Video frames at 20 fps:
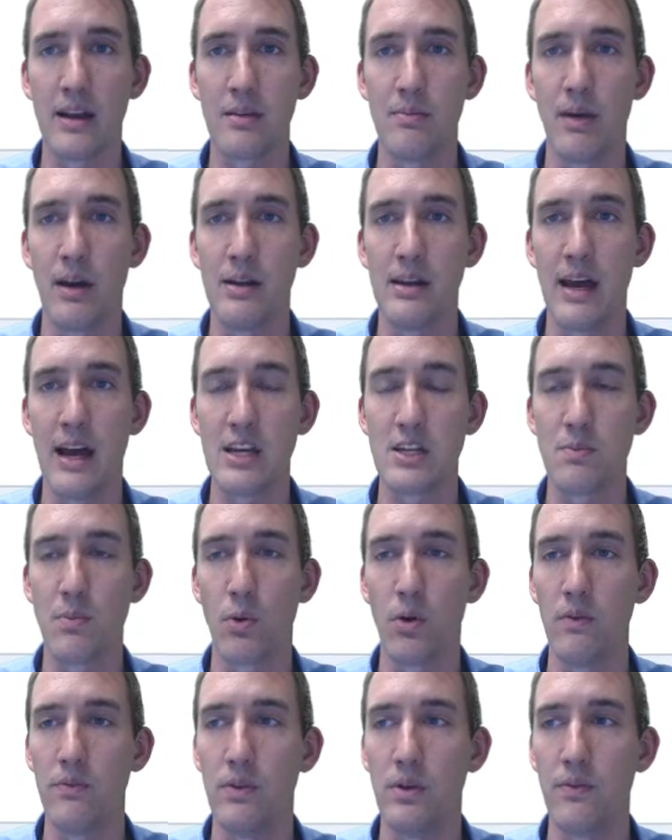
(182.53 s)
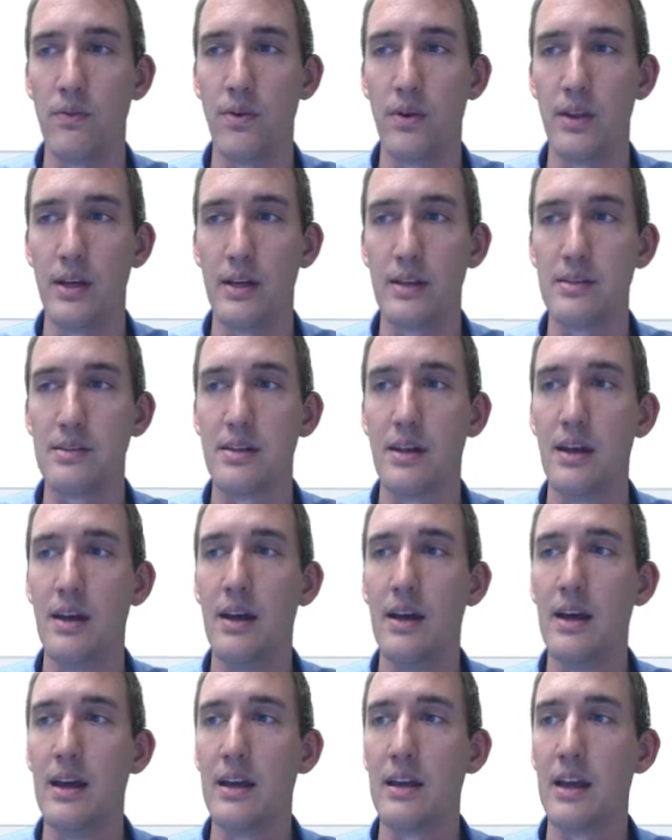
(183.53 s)
to my dashboard view for this.
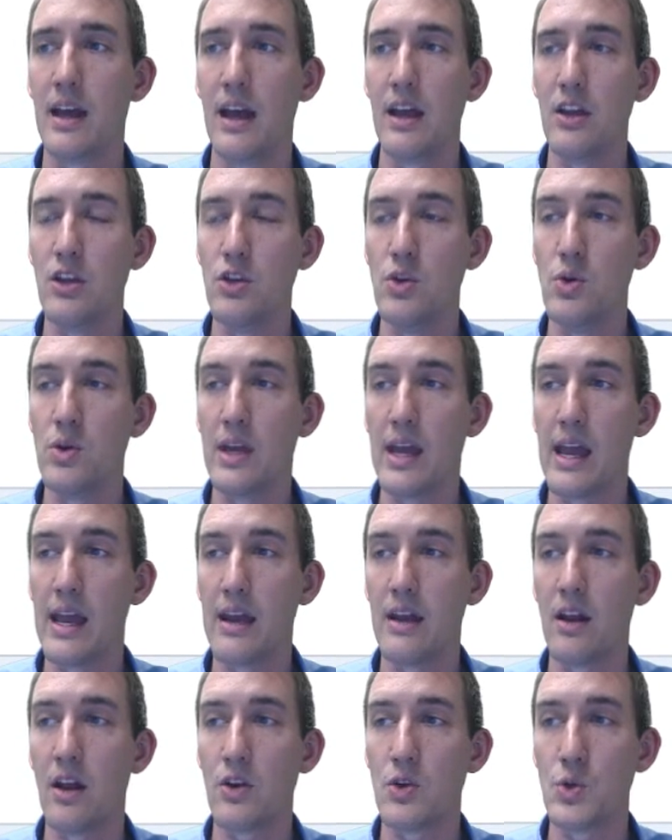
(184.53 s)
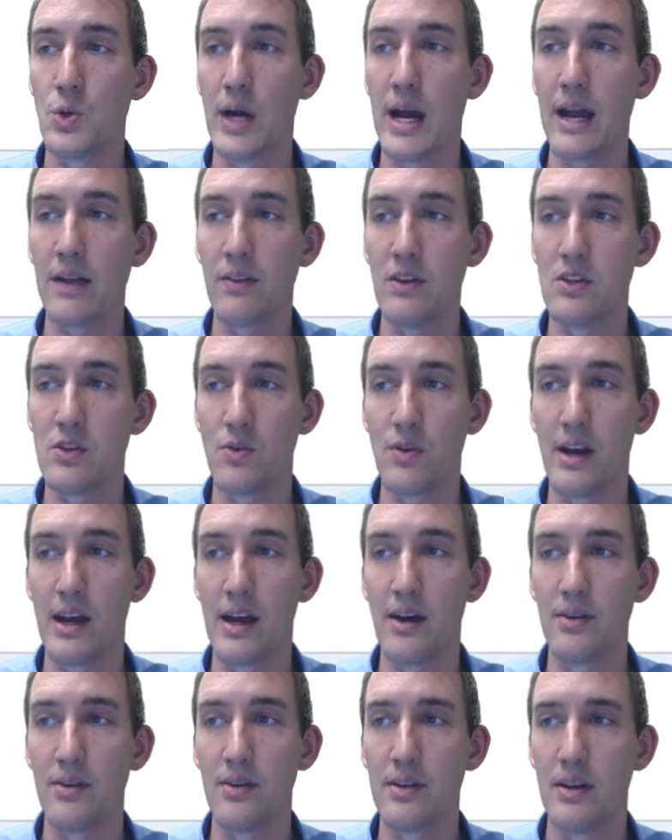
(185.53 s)
Okay, you can drag these
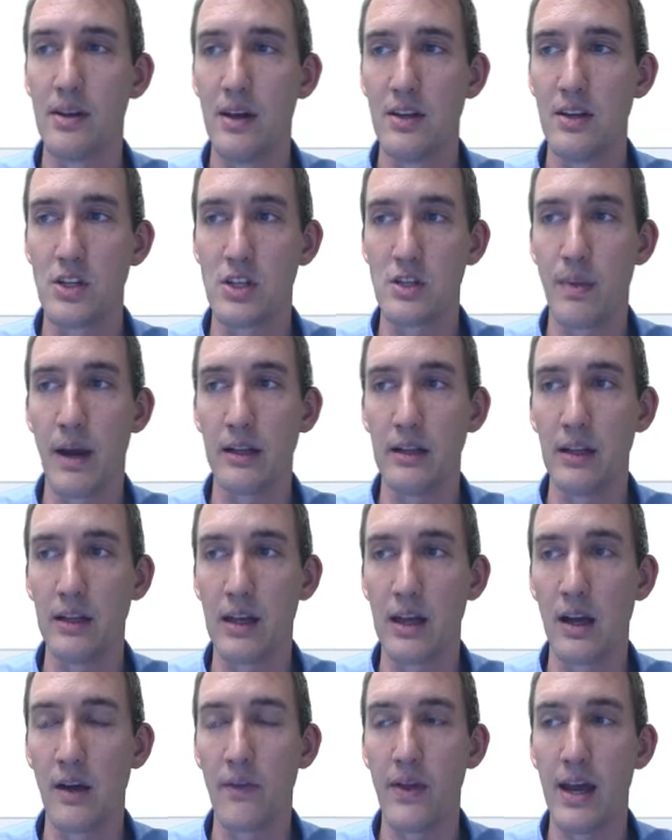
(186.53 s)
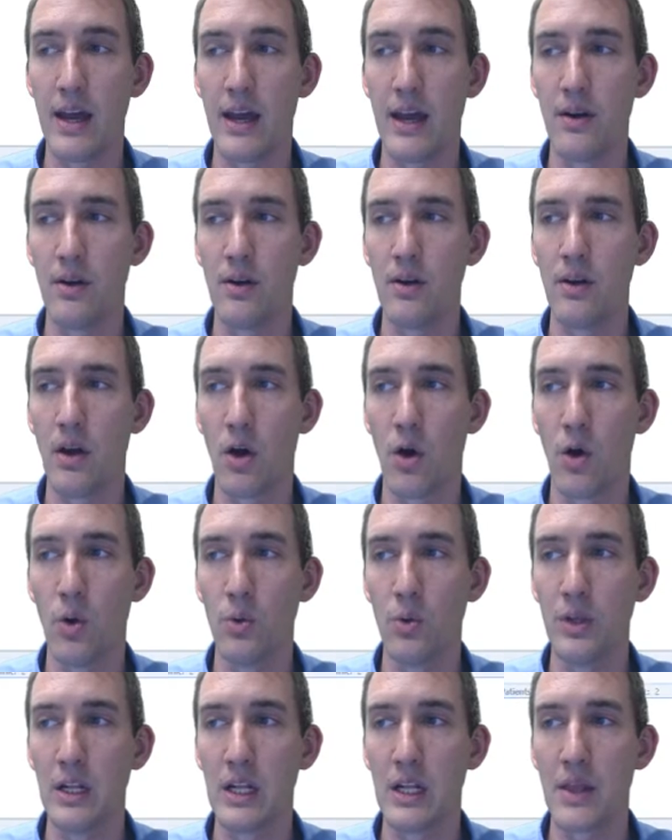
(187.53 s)
around just by clicking on the header,
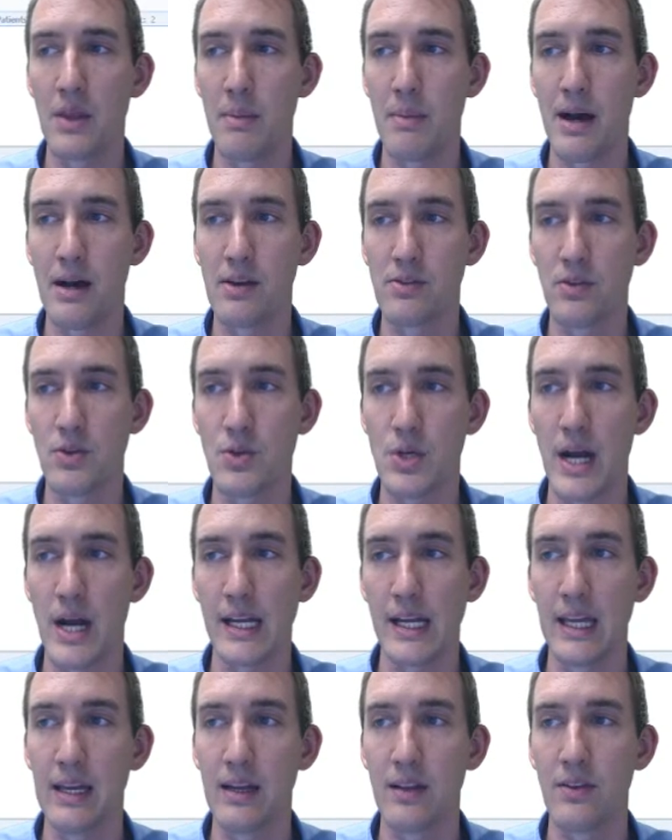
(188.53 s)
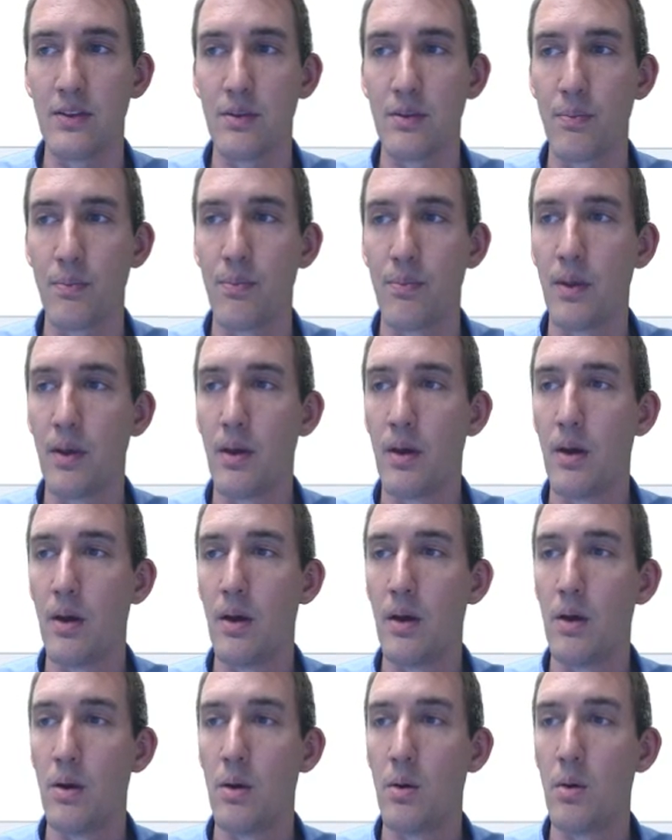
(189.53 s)
holding down the mouse and dragging it.
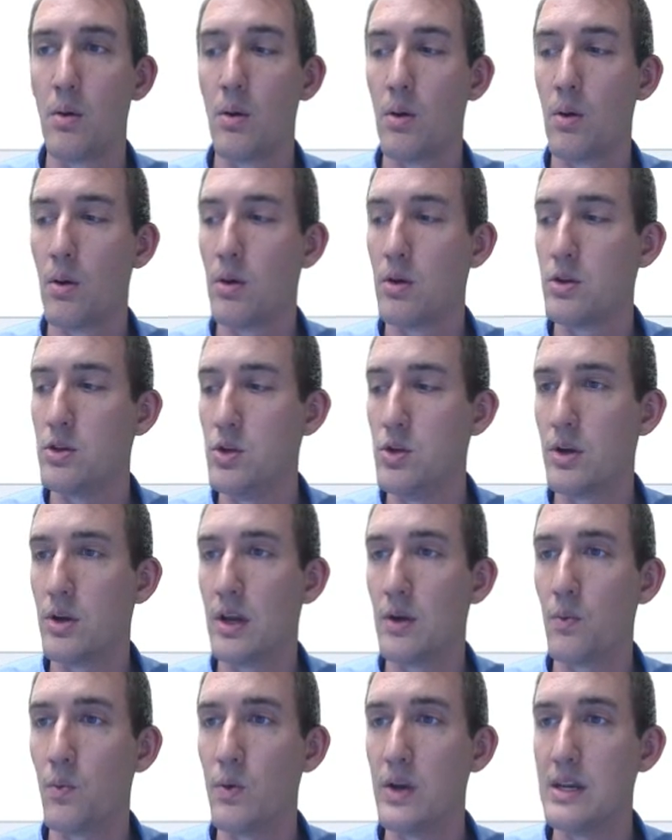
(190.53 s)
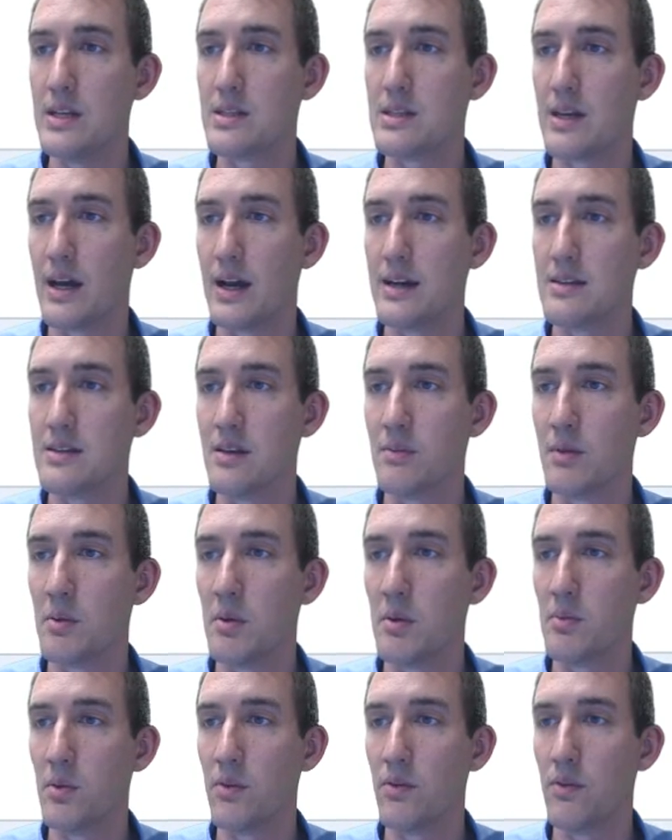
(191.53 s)
You can resize them. Let me
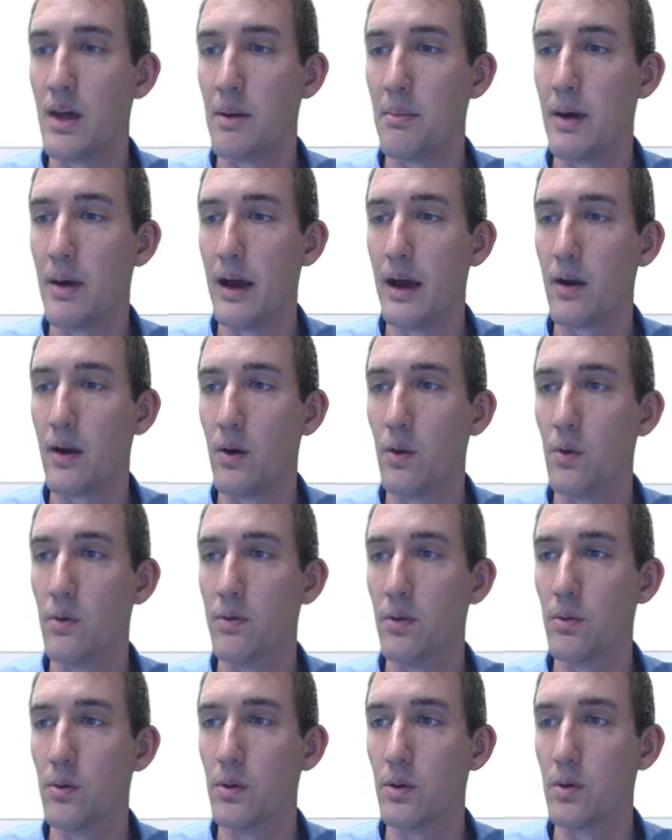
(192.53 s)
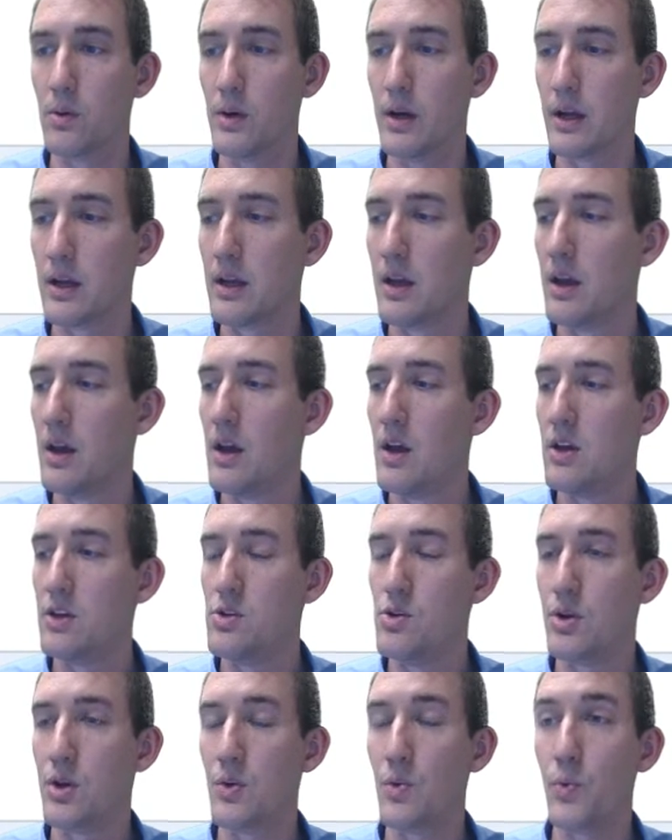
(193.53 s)
move that back over real quick.
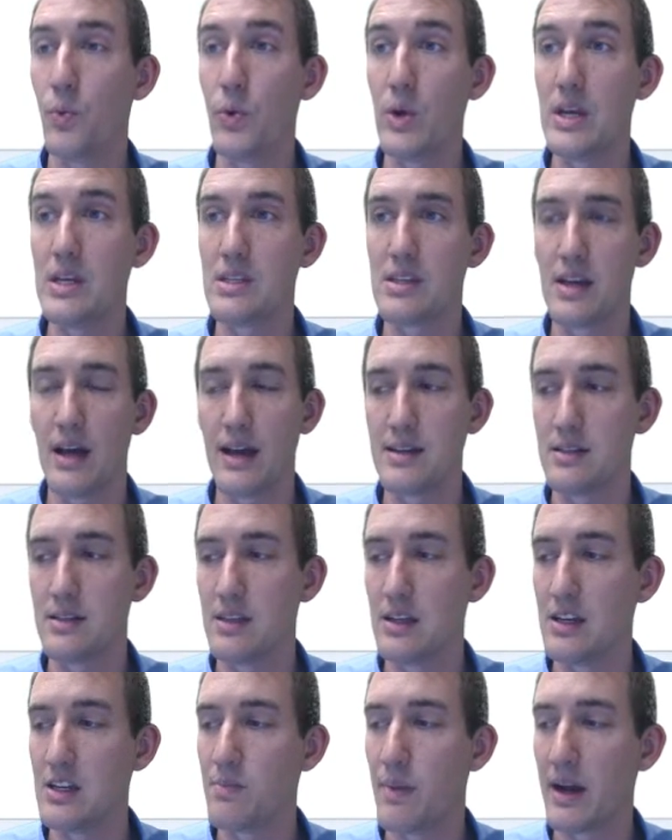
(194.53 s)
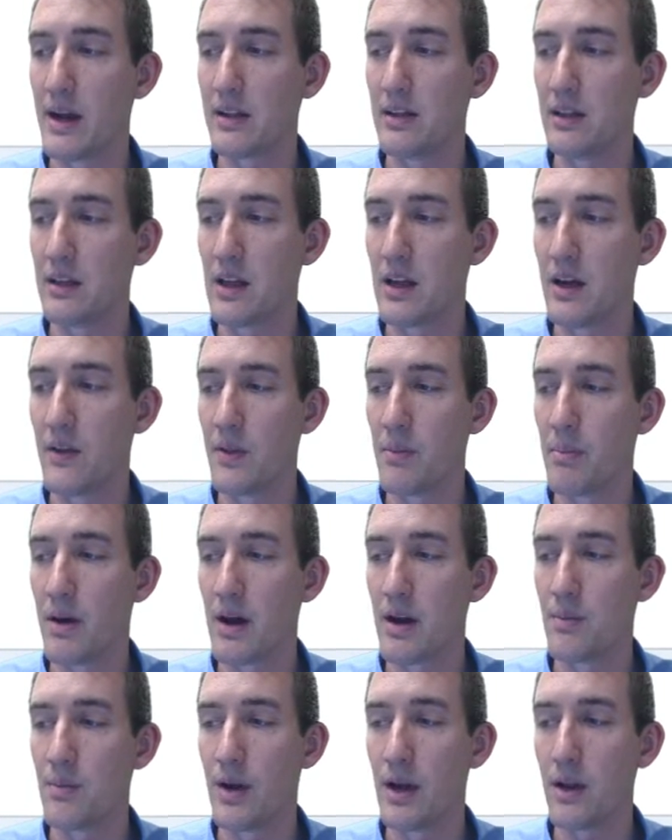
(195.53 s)
You can resize these by clicking on the
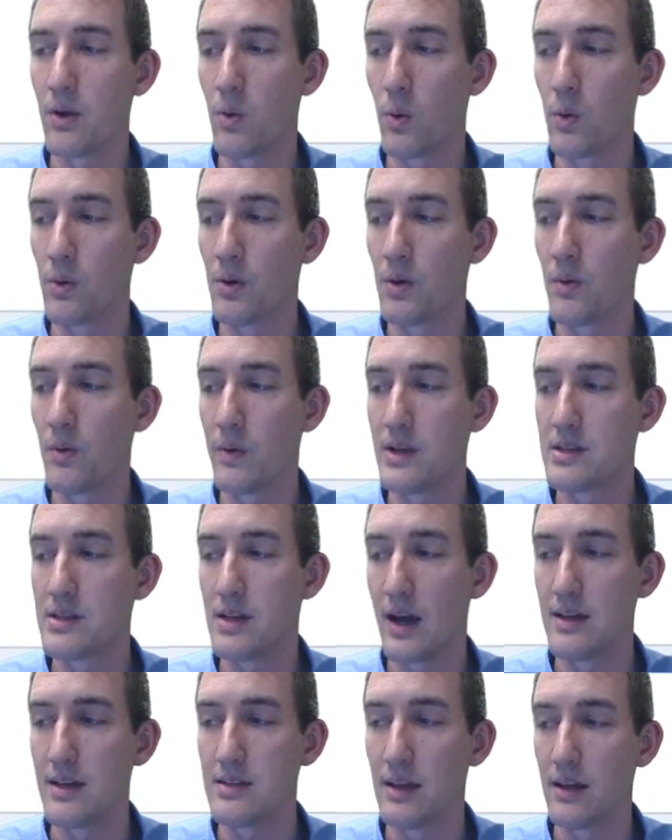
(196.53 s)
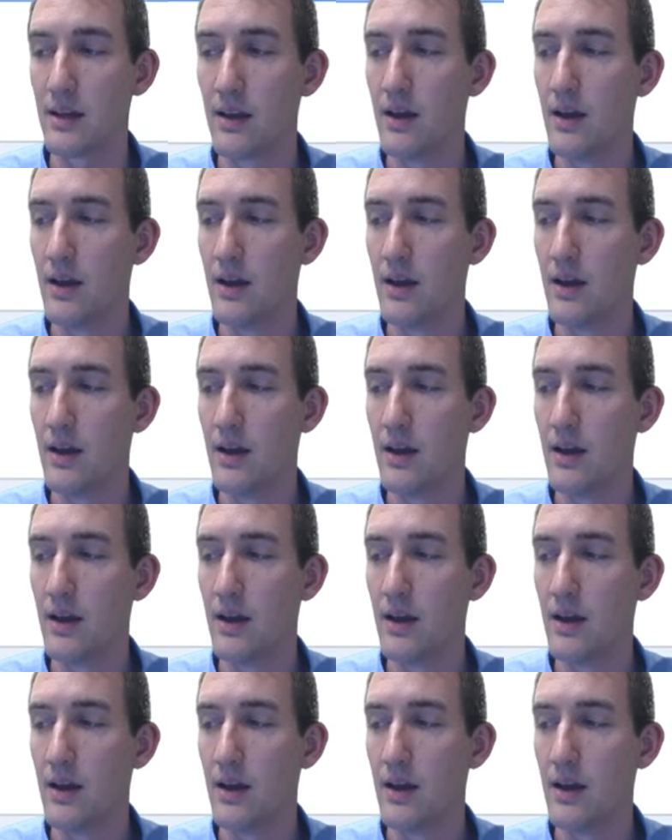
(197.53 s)
bottom right corner and resizing.